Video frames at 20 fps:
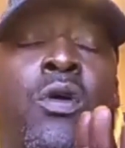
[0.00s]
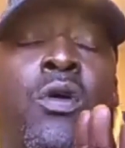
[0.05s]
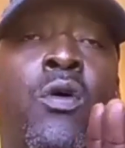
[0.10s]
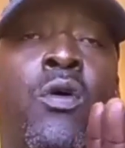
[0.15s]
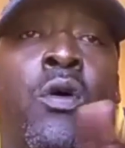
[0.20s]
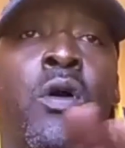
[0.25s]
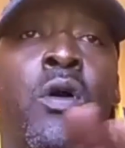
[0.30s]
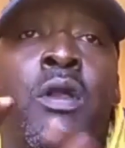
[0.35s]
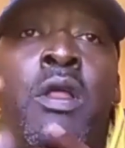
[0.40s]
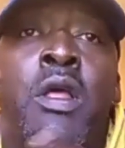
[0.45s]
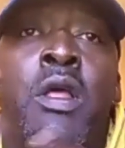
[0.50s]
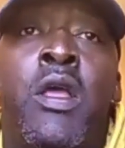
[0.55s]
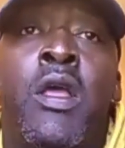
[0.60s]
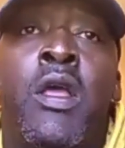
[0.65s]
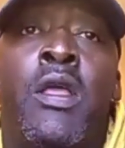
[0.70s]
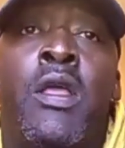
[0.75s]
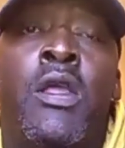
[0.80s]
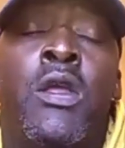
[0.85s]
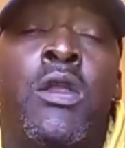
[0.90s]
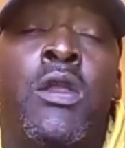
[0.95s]
on,
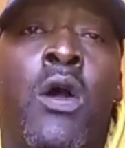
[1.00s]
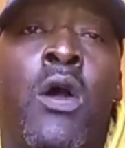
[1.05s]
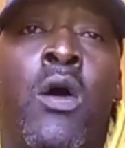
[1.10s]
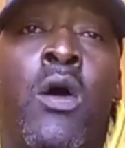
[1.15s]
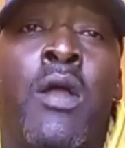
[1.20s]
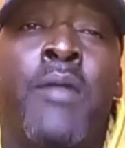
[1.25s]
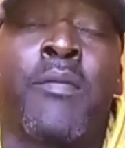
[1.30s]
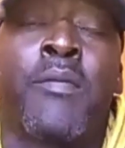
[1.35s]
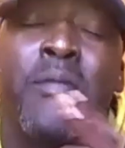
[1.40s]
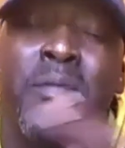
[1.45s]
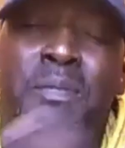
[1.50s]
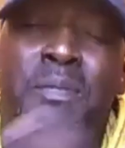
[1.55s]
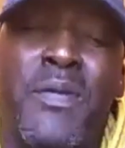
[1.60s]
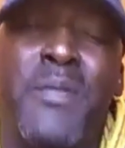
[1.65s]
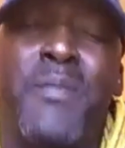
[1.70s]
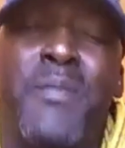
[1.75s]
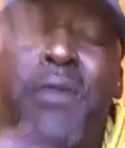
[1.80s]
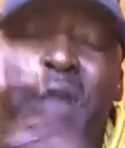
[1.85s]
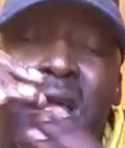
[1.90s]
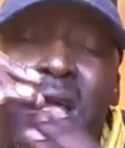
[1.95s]
and
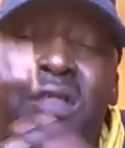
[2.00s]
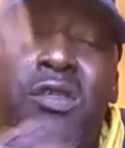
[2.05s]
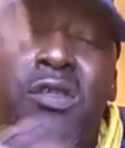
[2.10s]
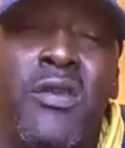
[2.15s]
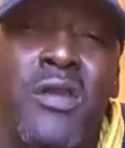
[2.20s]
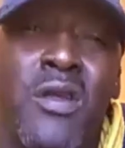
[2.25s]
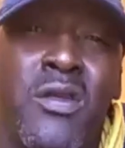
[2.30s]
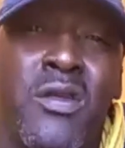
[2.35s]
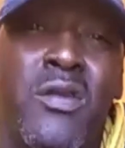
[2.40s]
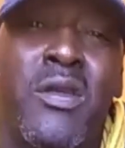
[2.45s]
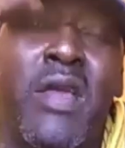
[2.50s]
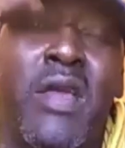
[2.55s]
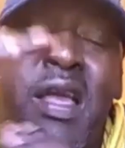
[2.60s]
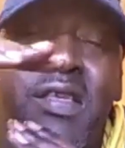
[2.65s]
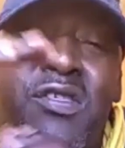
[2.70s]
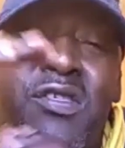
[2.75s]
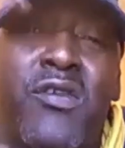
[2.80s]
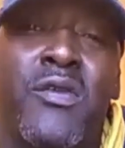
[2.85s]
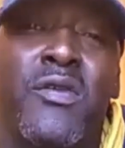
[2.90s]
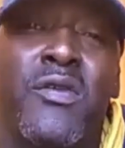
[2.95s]
plus, you got
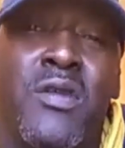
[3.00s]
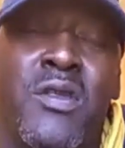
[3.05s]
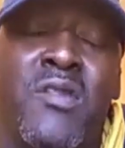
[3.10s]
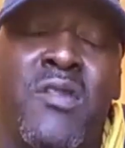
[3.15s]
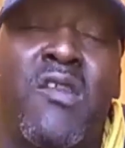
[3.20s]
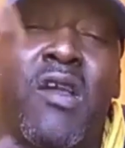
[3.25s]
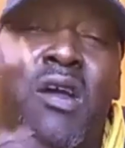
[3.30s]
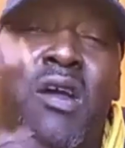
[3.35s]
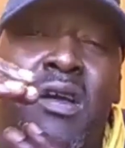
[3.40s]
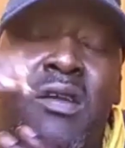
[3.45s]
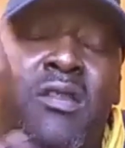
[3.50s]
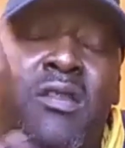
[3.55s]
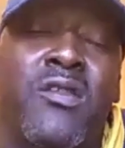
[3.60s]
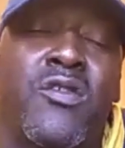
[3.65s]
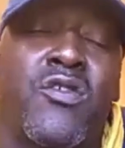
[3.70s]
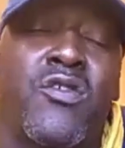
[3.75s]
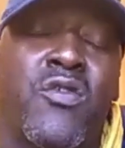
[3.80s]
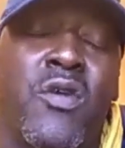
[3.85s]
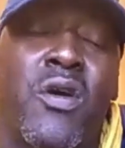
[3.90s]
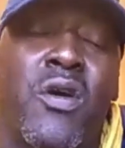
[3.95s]
your tugs and
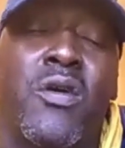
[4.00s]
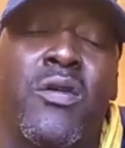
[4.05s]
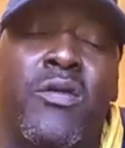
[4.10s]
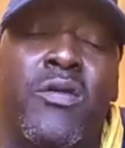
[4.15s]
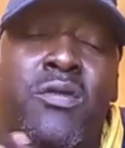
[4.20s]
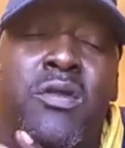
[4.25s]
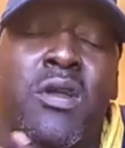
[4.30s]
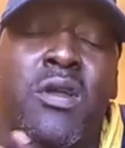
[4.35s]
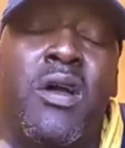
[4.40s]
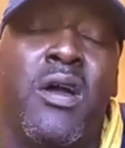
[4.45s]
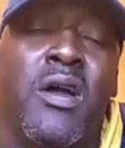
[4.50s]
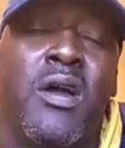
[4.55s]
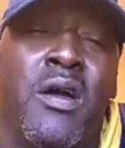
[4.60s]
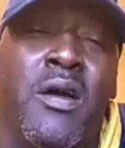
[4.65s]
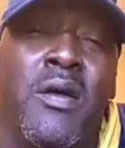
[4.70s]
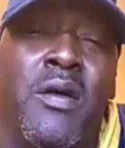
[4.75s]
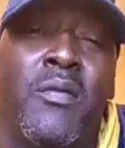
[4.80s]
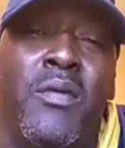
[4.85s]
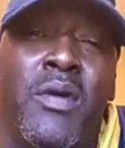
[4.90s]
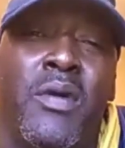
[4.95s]
struggles
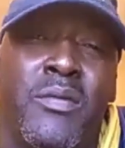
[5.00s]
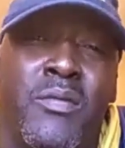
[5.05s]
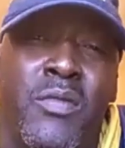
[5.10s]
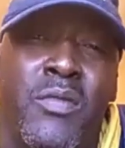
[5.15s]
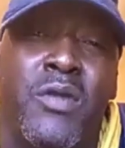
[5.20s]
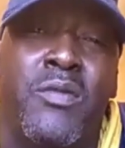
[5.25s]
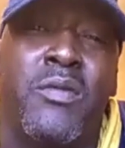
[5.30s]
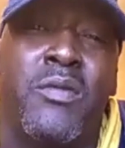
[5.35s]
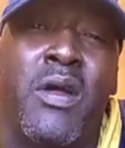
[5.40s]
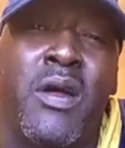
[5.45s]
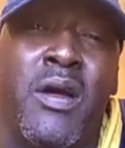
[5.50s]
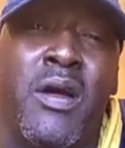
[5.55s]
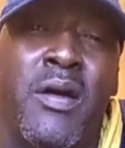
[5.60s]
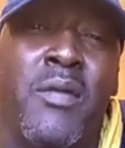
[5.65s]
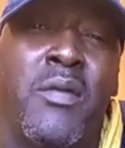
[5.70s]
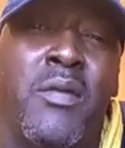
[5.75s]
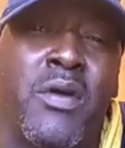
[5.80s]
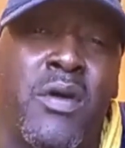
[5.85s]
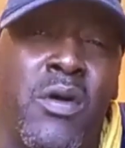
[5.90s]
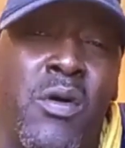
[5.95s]
with
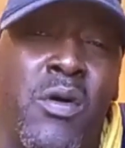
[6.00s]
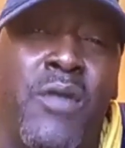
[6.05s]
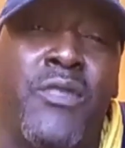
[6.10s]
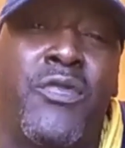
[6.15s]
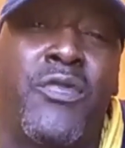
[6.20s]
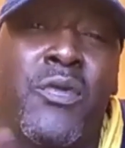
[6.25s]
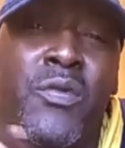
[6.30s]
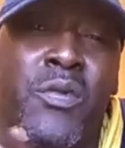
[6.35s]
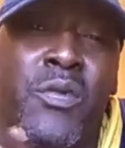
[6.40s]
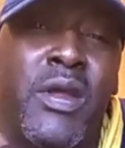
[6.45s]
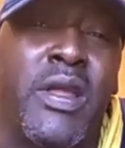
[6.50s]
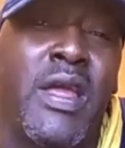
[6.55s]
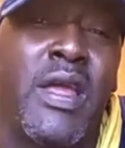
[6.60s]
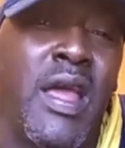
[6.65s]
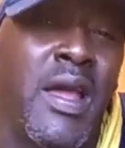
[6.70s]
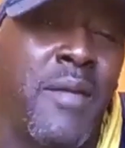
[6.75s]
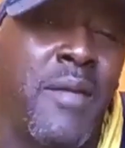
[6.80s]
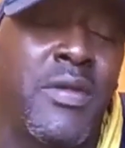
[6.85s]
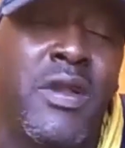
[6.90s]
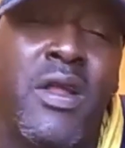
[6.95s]
going through
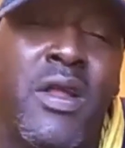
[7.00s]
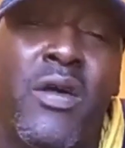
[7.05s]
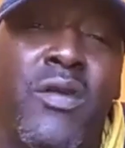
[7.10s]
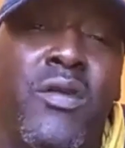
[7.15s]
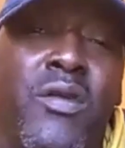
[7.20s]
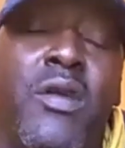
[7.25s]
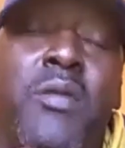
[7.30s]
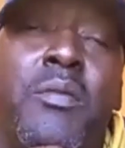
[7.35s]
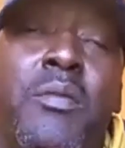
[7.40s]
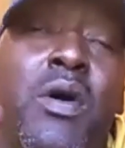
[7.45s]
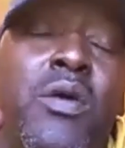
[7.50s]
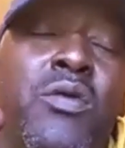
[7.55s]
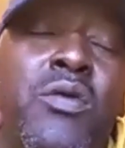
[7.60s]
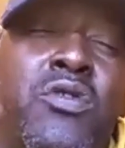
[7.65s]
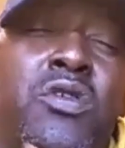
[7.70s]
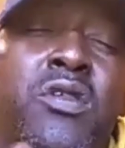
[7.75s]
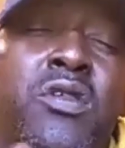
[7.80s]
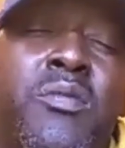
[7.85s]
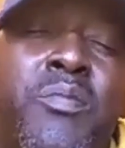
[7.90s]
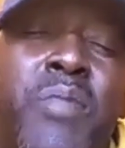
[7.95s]
rehab and all your
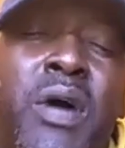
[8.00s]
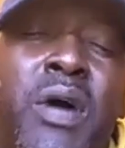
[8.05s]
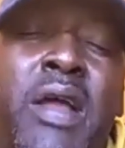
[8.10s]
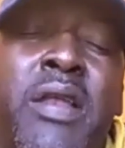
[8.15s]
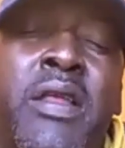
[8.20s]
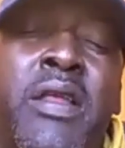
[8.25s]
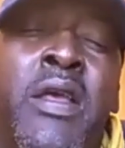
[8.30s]
emotions, but.